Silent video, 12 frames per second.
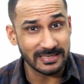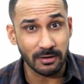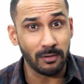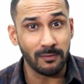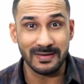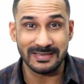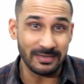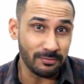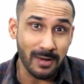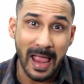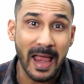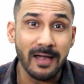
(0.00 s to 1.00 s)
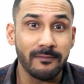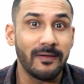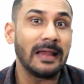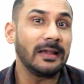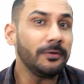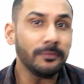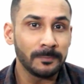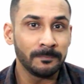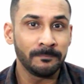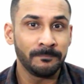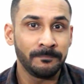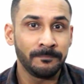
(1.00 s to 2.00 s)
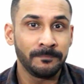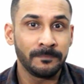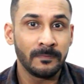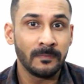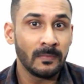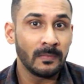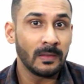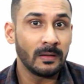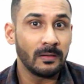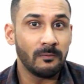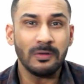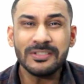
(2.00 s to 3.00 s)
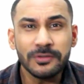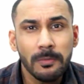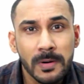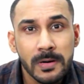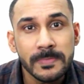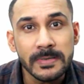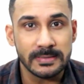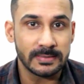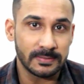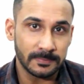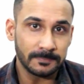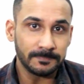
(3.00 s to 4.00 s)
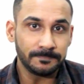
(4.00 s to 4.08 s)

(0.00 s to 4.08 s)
as I always say, to add value. What's your purpose?